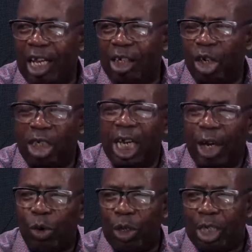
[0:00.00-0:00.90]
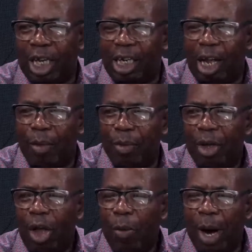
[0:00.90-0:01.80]
just like what
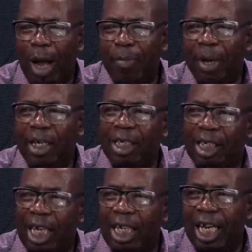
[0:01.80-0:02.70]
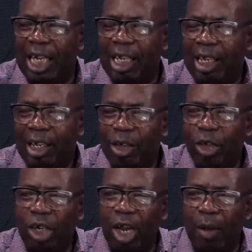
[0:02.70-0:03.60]
Muhammad said
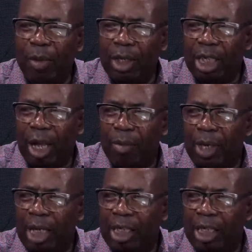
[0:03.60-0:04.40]
during his time. That's